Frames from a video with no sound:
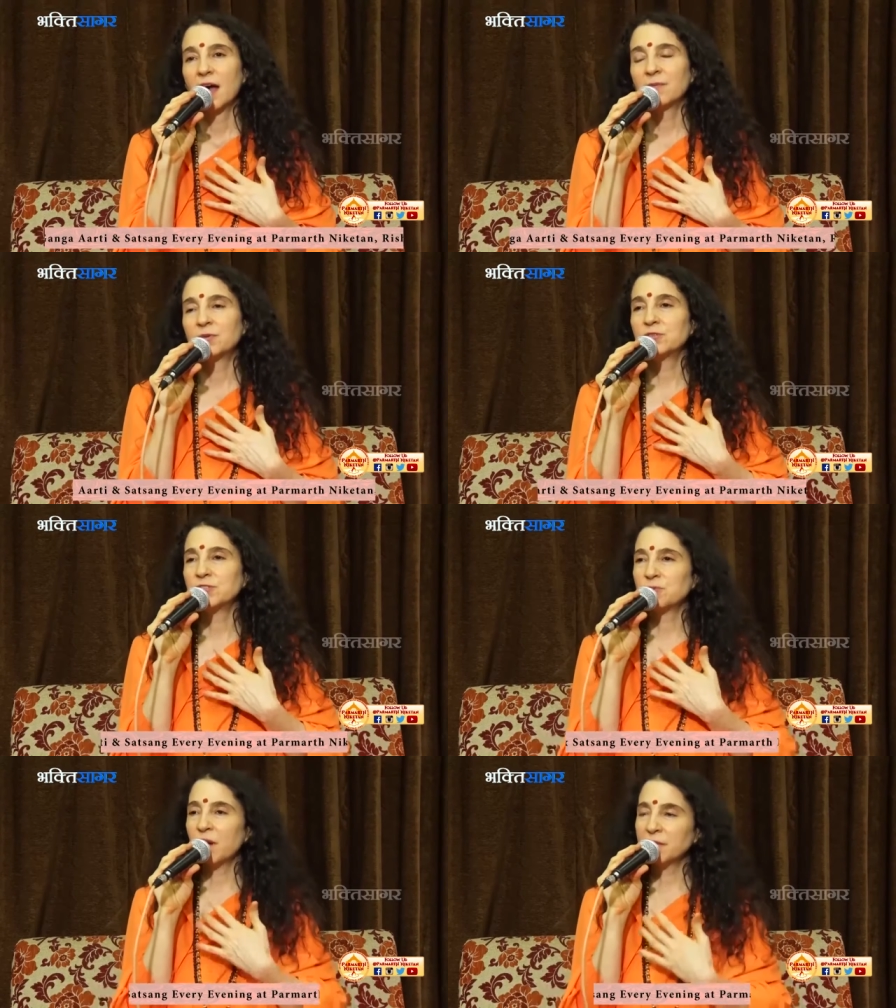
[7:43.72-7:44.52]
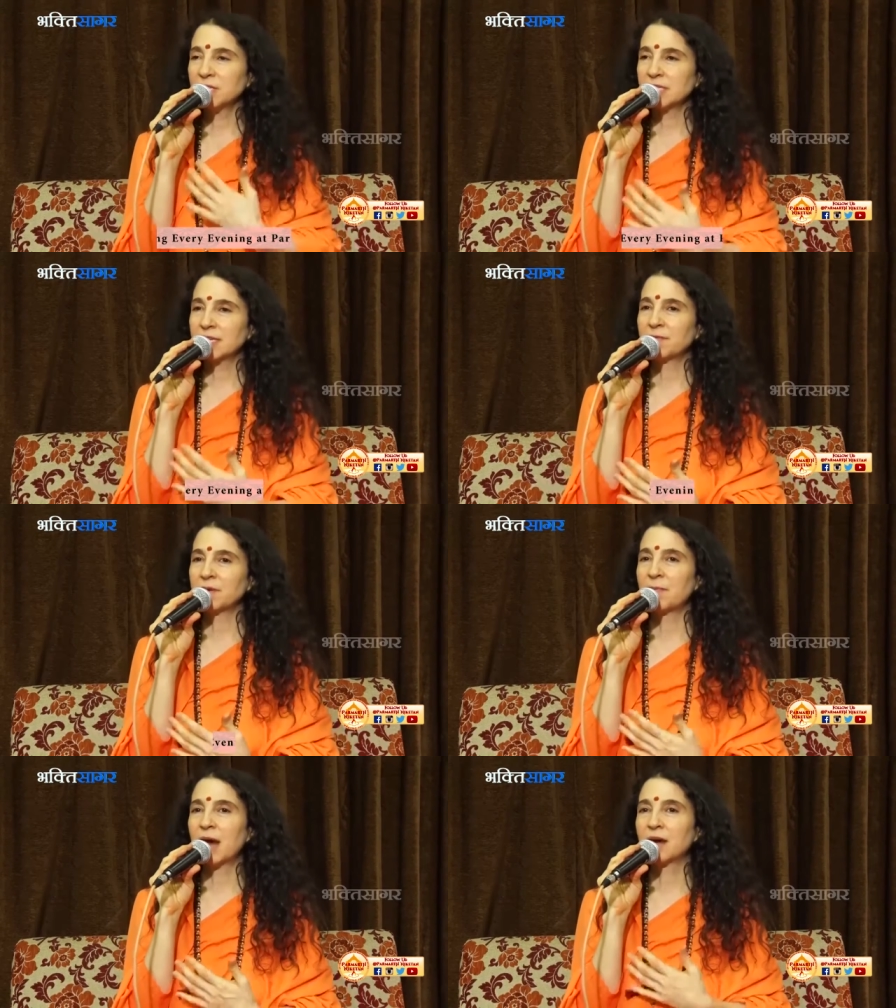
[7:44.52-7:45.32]
And Pujya Swamiji sent
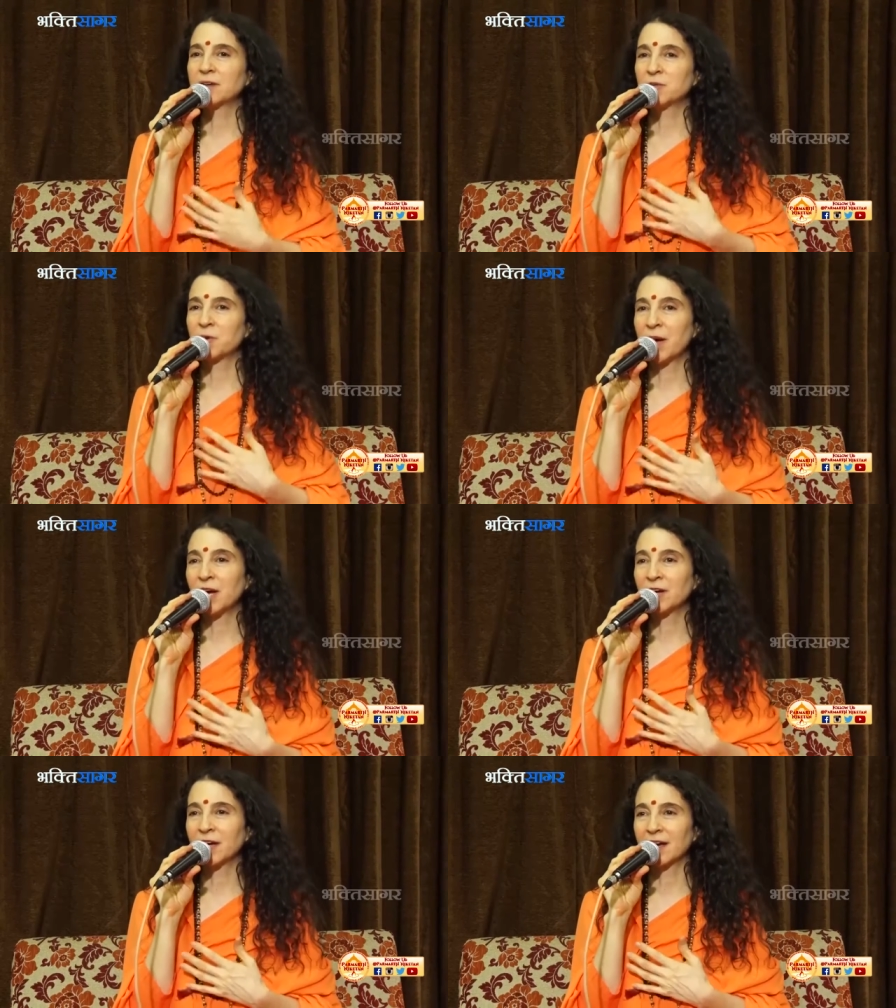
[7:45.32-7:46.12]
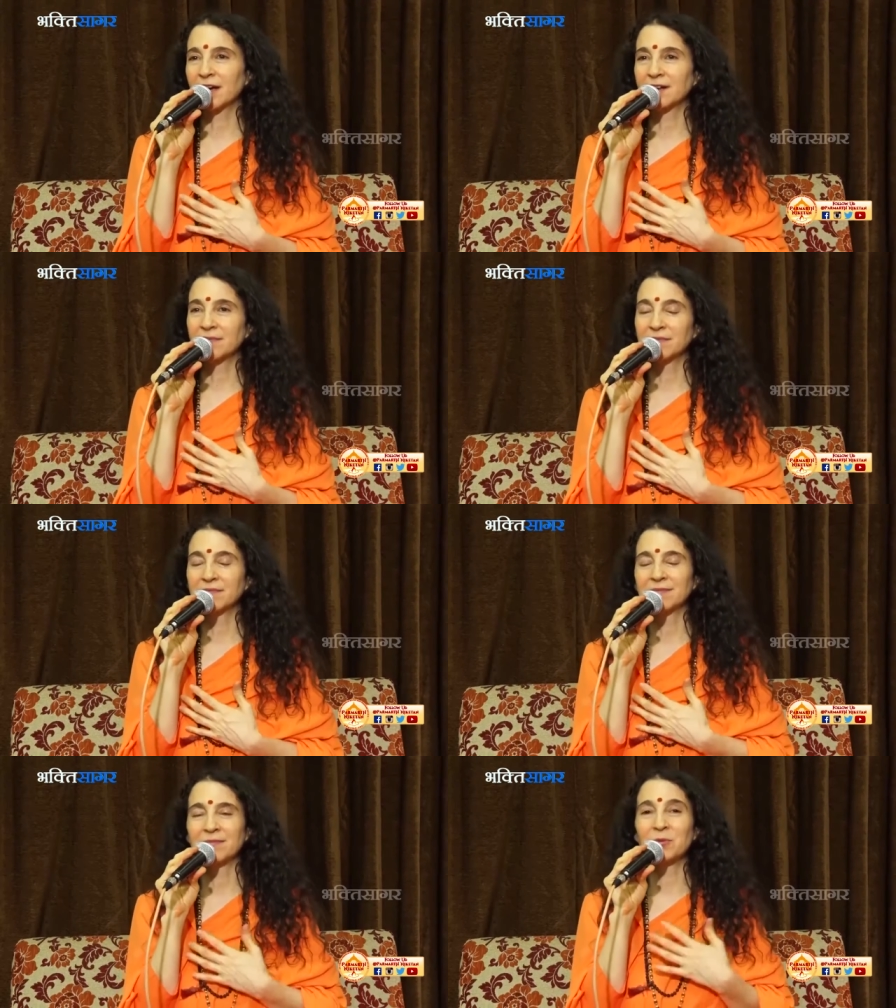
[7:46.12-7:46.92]
me back to America,
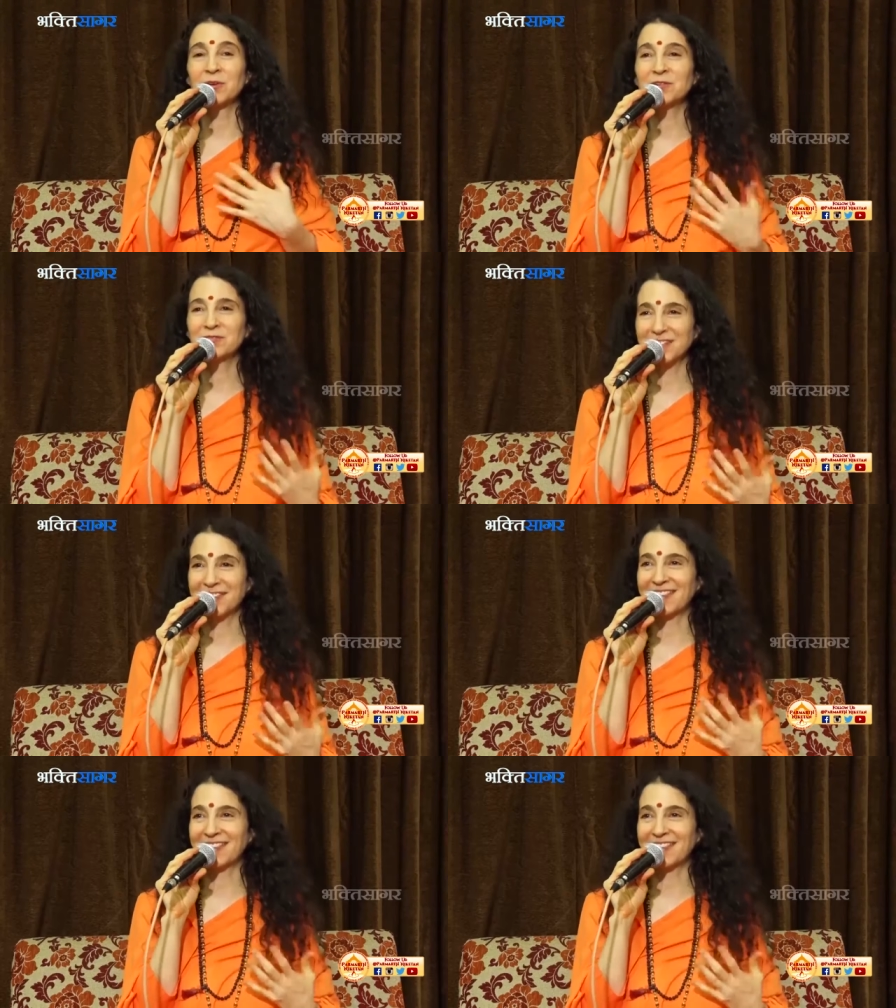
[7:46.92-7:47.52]
briefly,